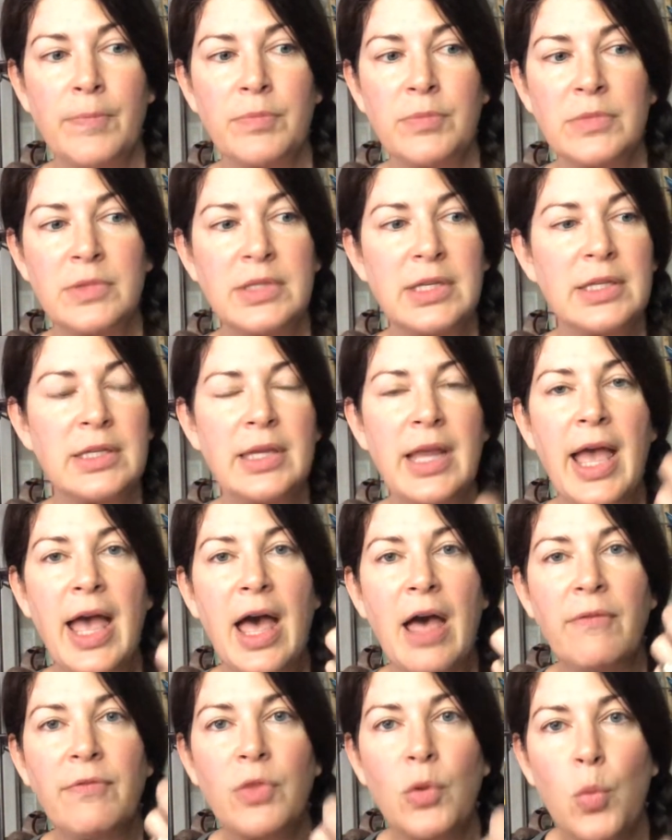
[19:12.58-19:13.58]
didn't
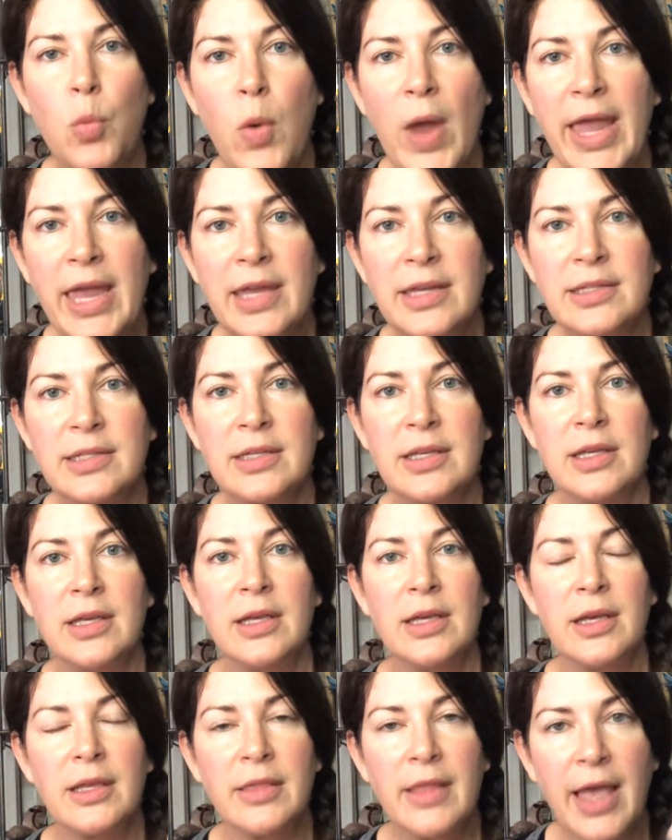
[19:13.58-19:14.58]
have the weight
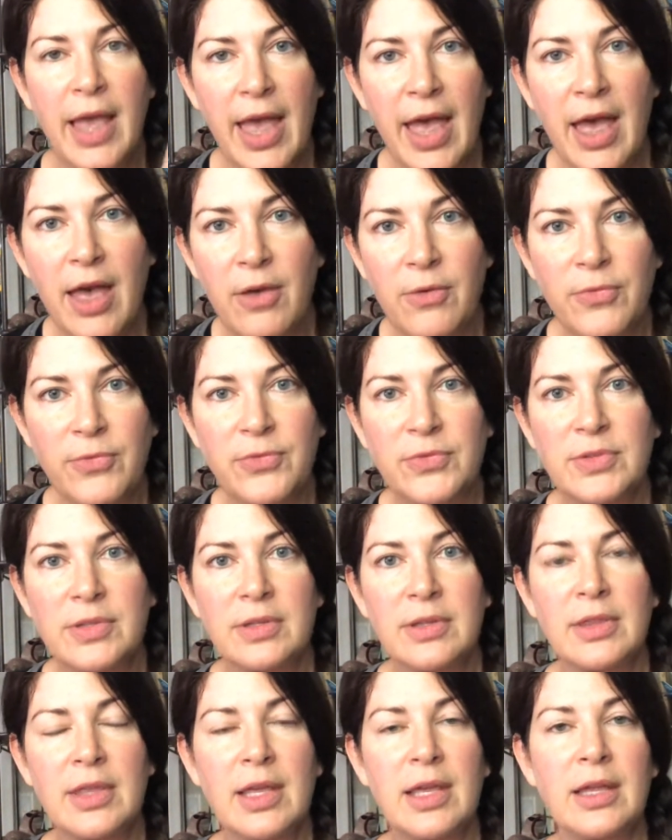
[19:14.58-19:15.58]
and the heft
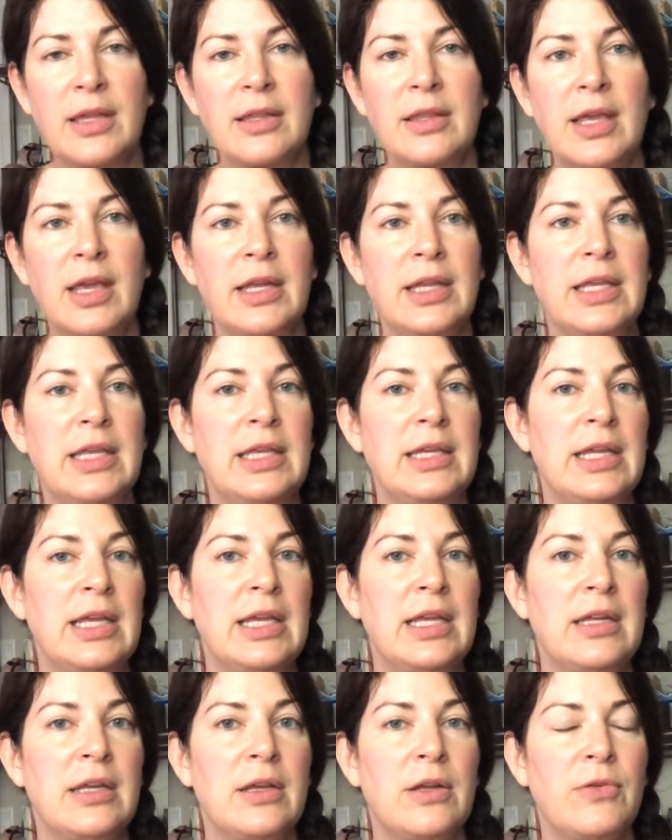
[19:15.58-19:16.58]
that he
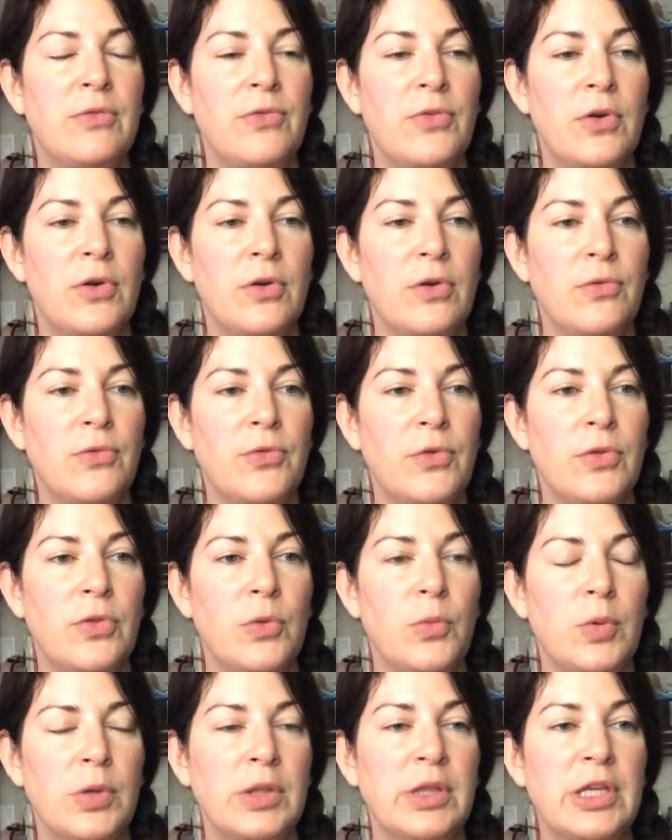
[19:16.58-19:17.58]
needed for
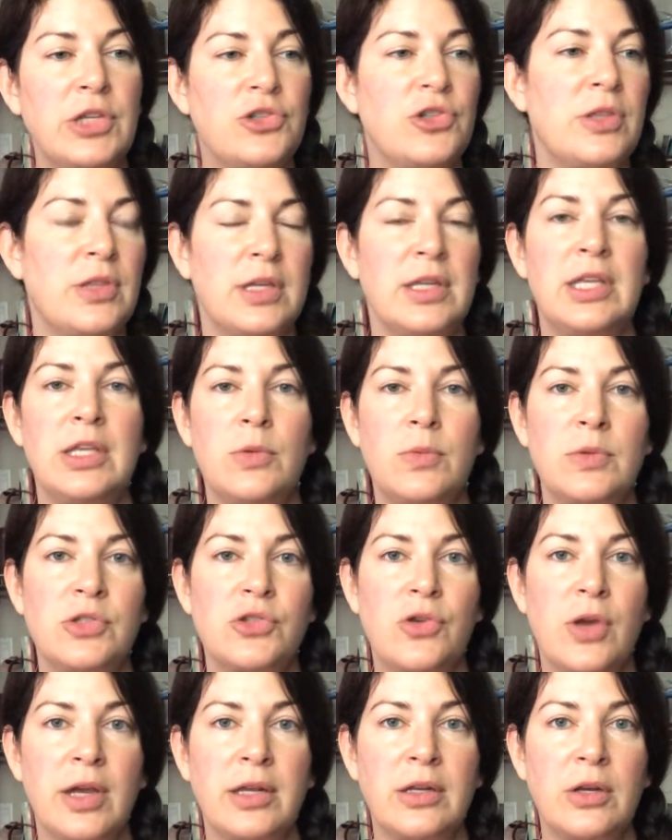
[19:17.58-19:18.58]
the religion that he was
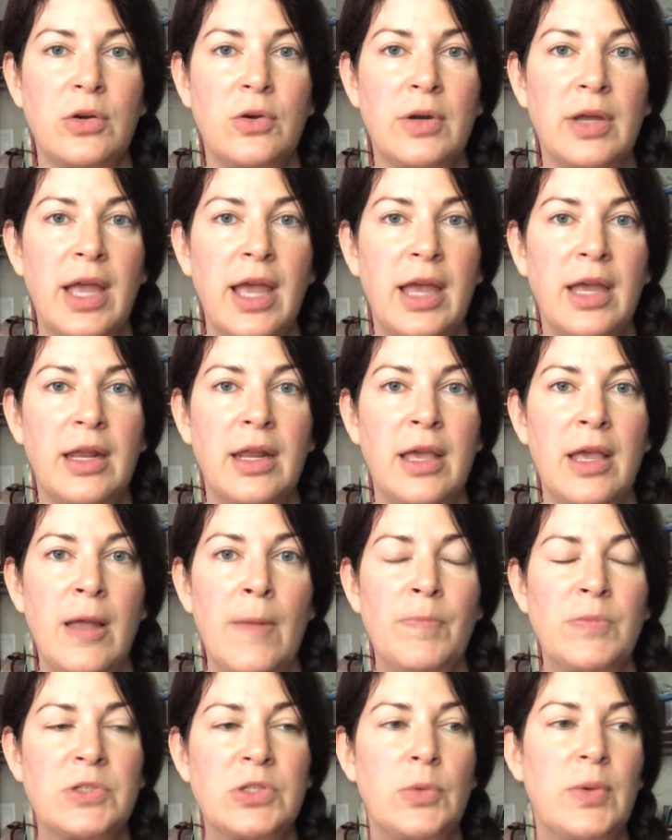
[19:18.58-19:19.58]
trying to create.
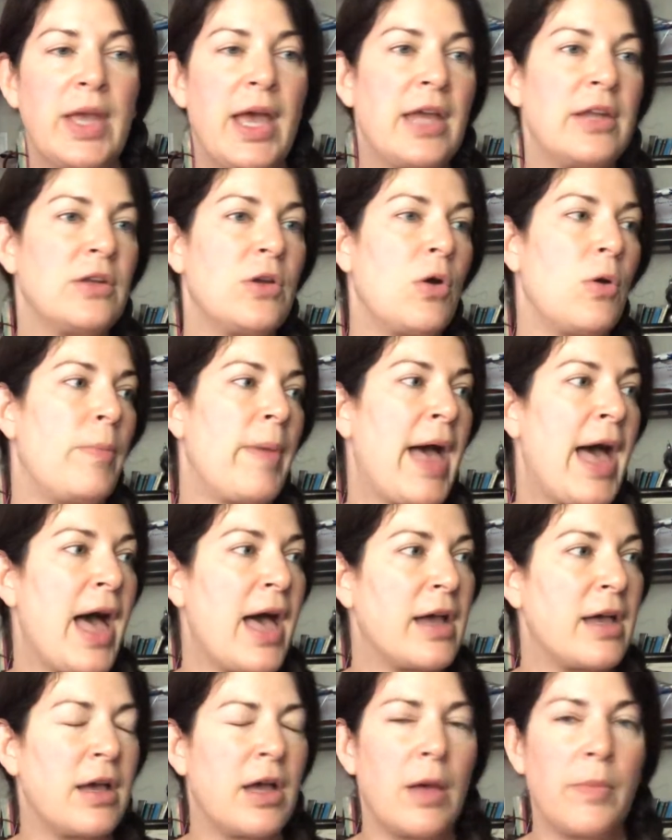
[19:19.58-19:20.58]
So he had to go
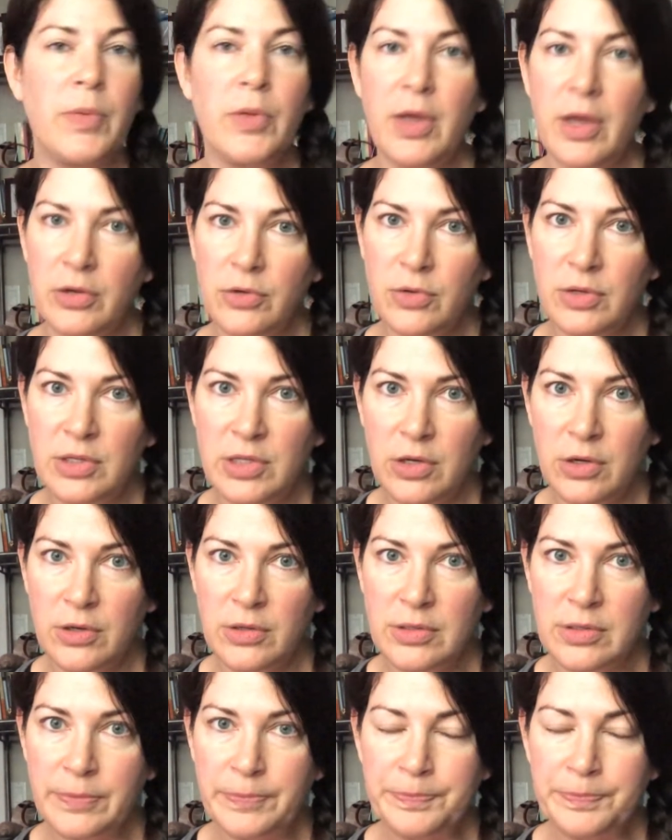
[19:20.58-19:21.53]
back a couple hundred years